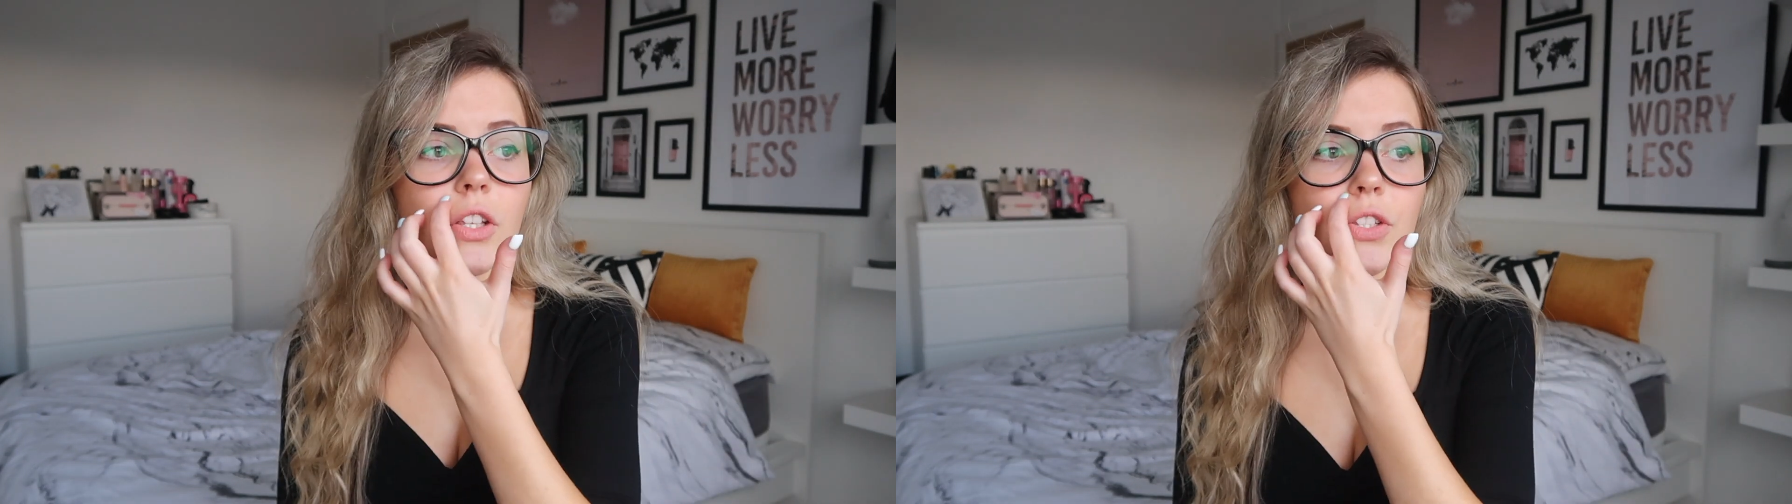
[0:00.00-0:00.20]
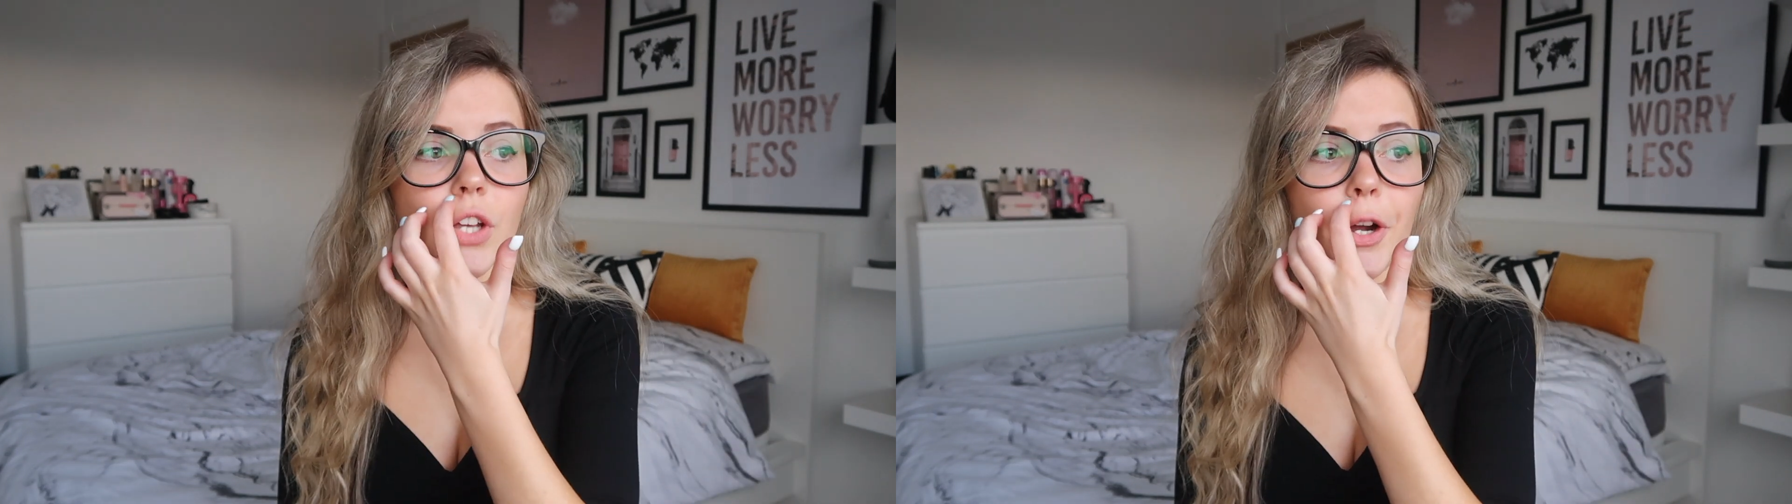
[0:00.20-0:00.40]

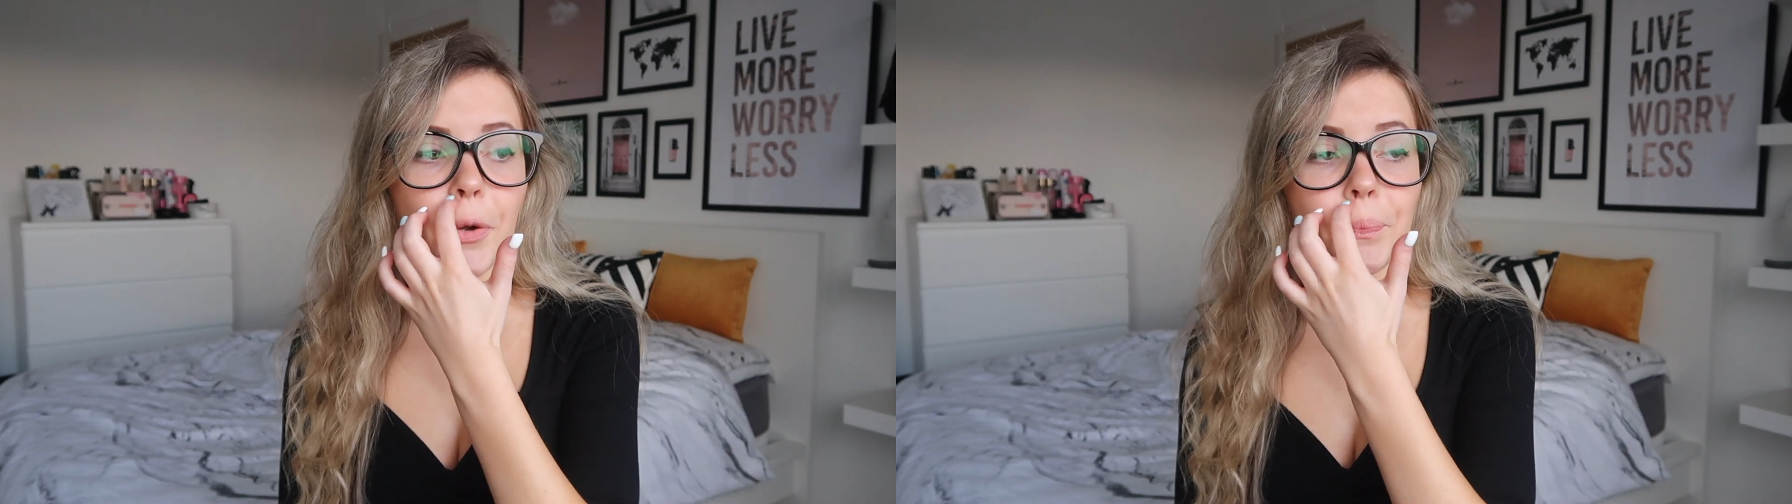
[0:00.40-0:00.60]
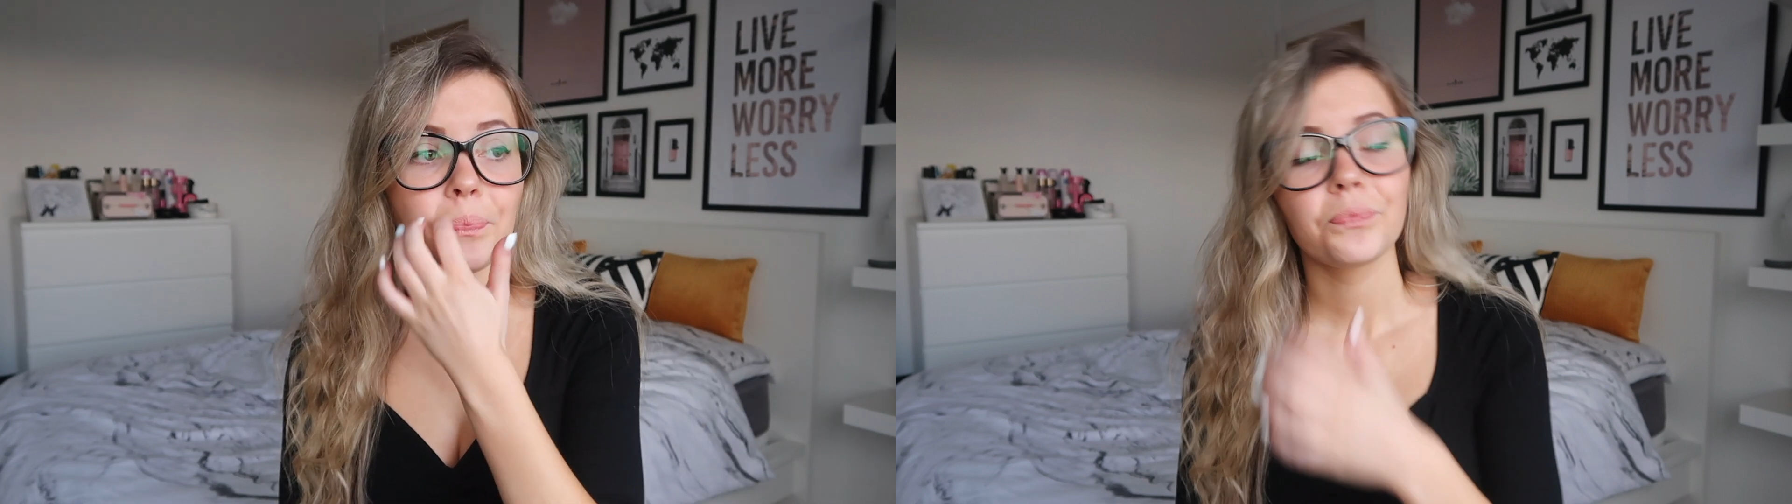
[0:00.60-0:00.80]

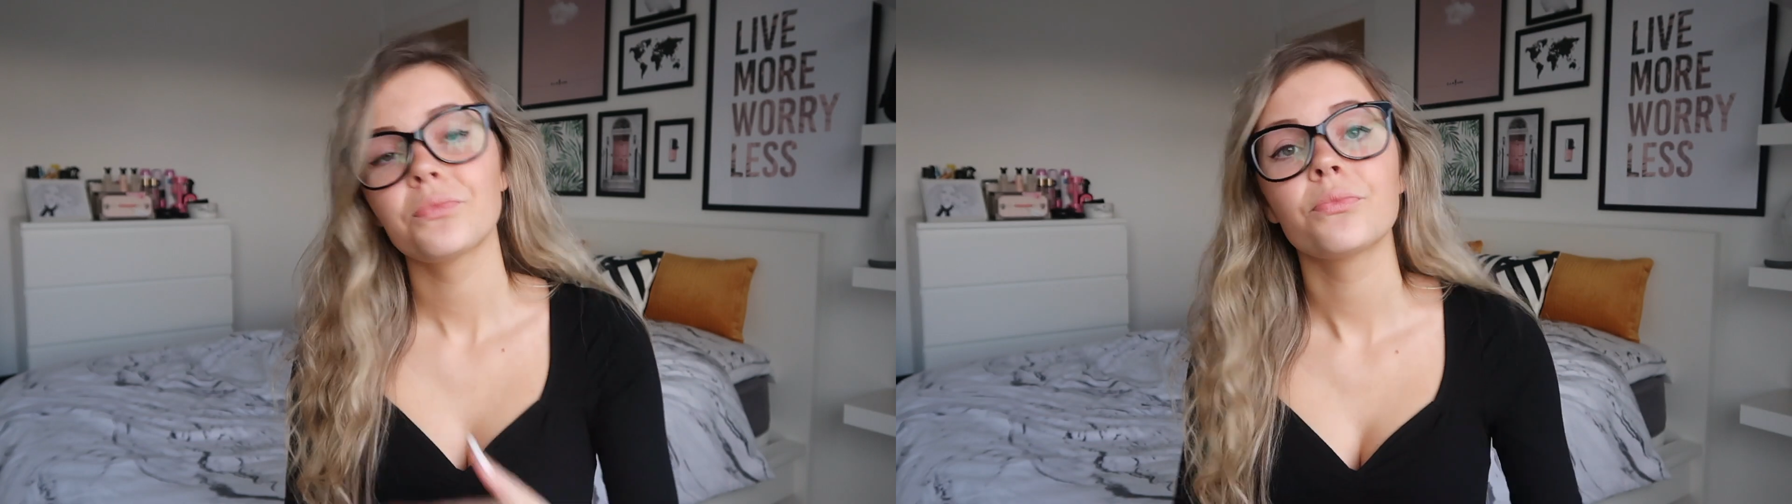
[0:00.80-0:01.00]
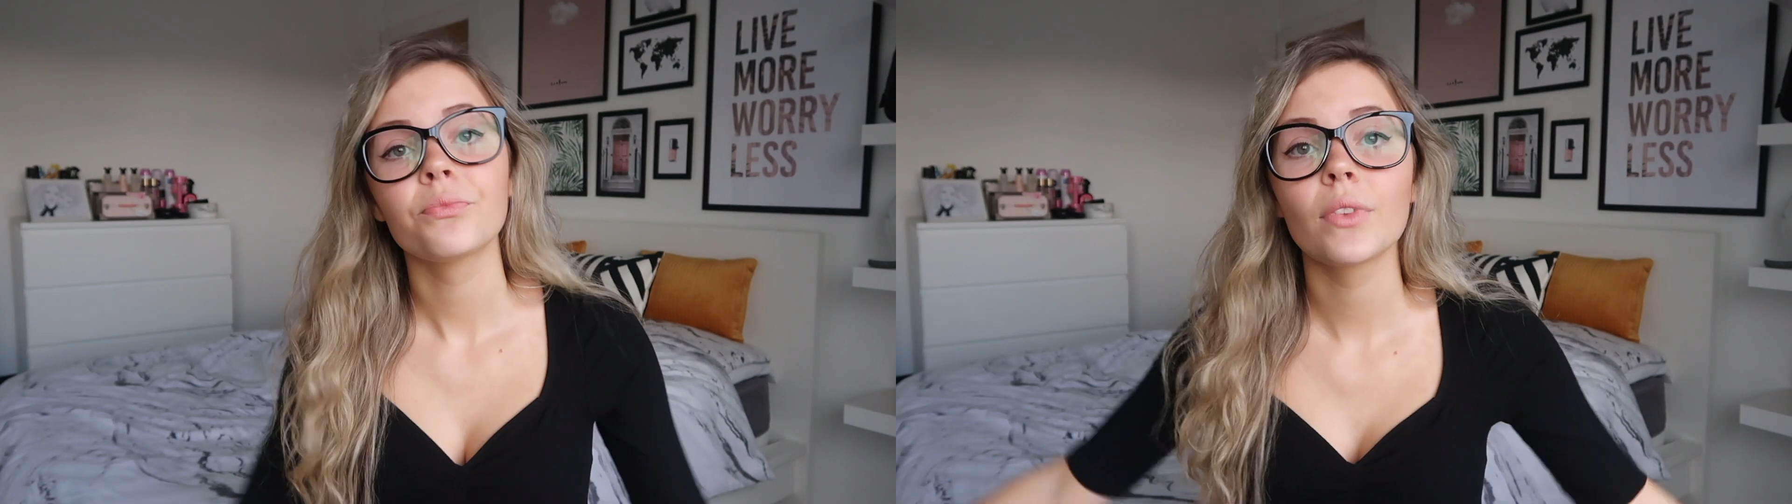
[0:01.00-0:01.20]
So
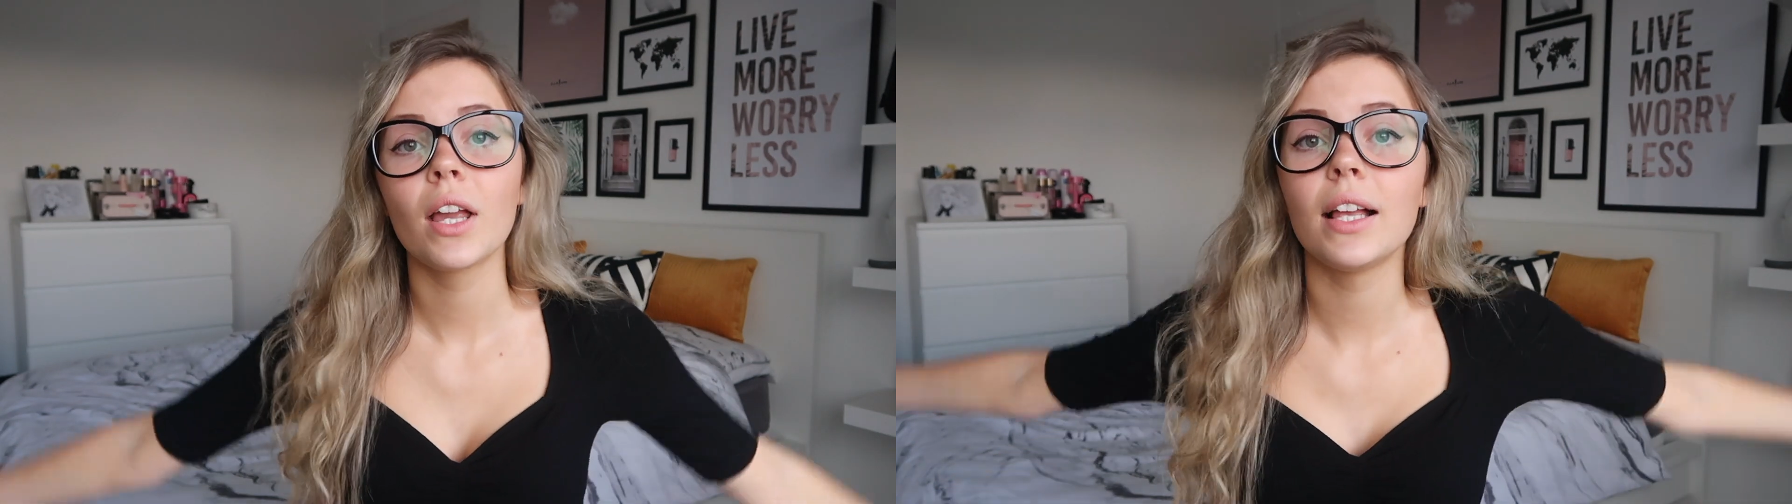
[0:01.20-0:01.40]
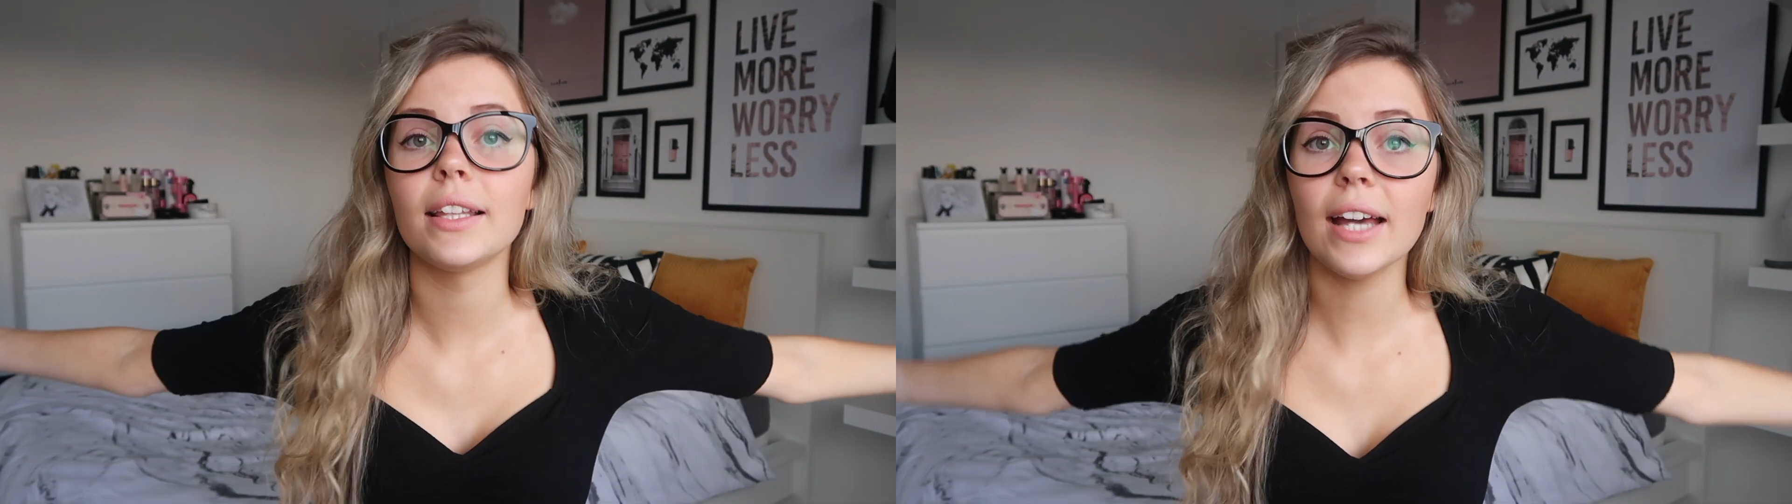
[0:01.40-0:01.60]

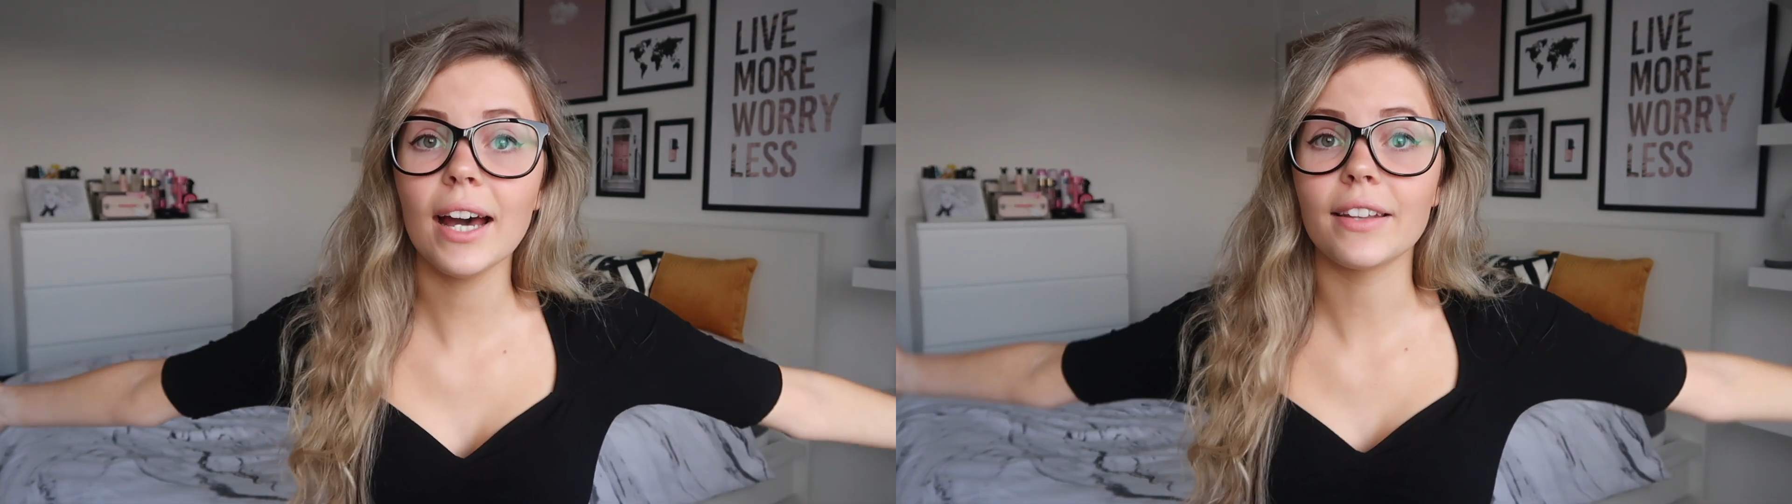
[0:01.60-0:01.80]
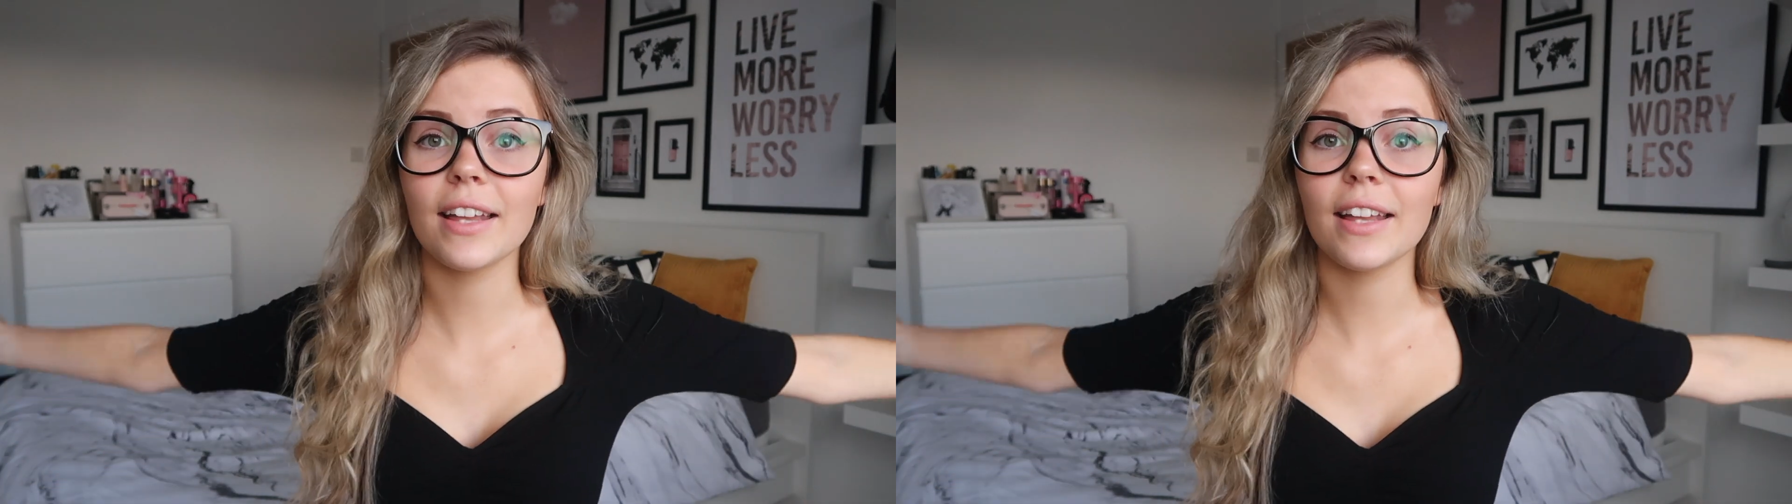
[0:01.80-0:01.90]
yeah,